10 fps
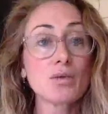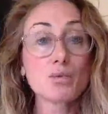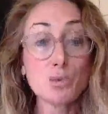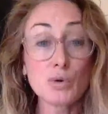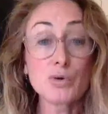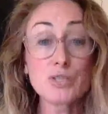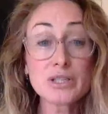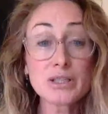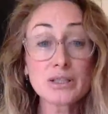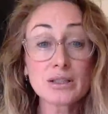
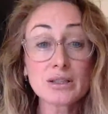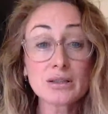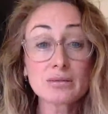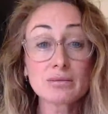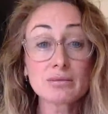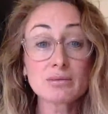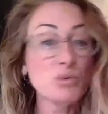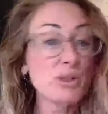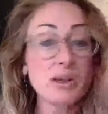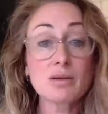wounding
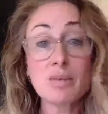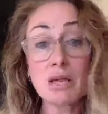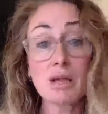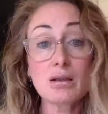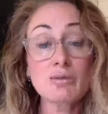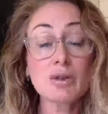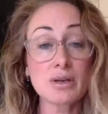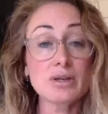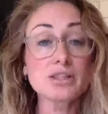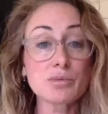within me that
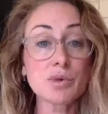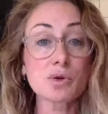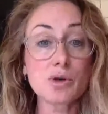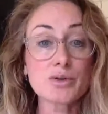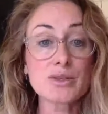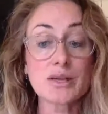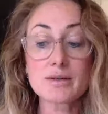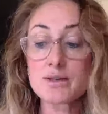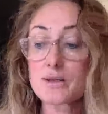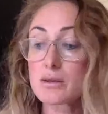needs to be
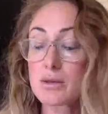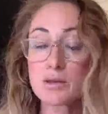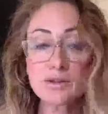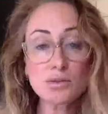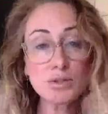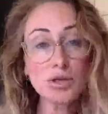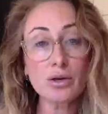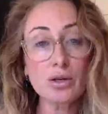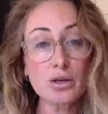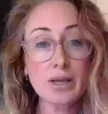processed. And it's all
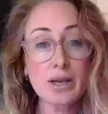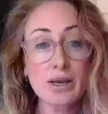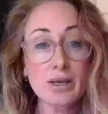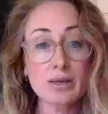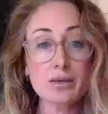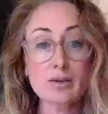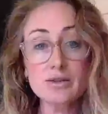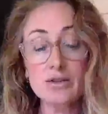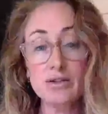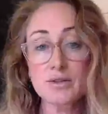totally okay. You know,
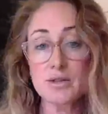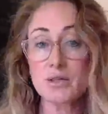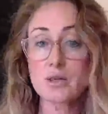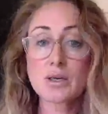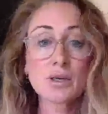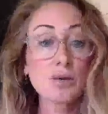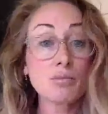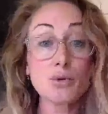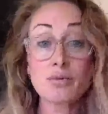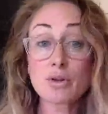it's just
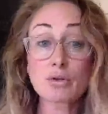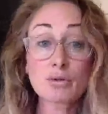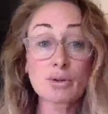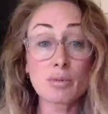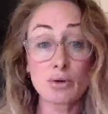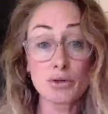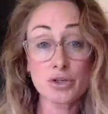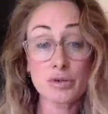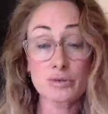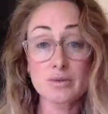moving through the
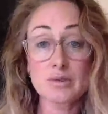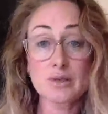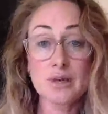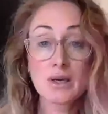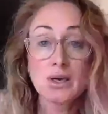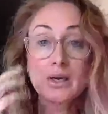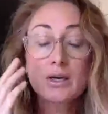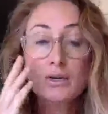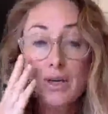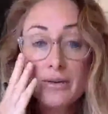motions.
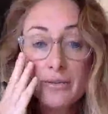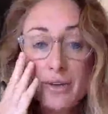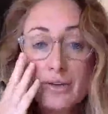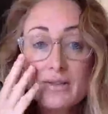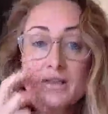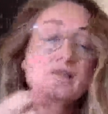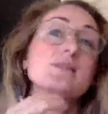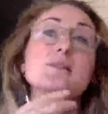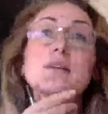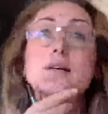Grief is
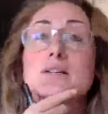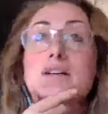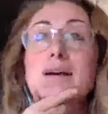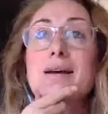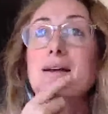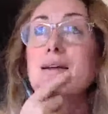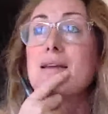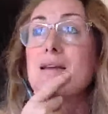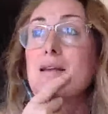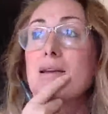just
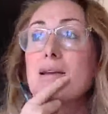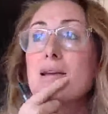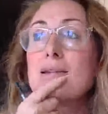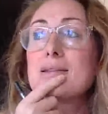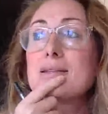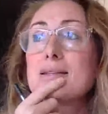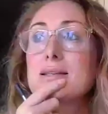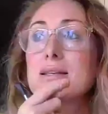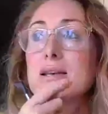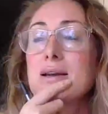it's
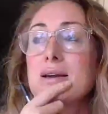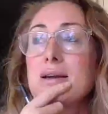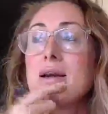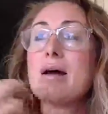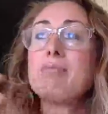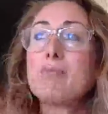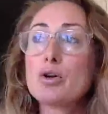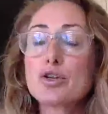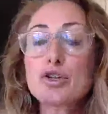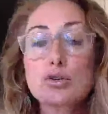
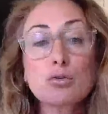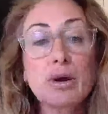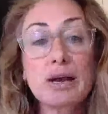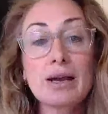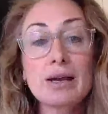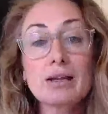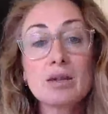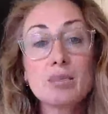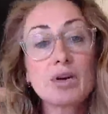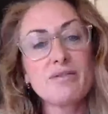emotional pain in
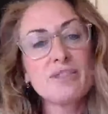the body.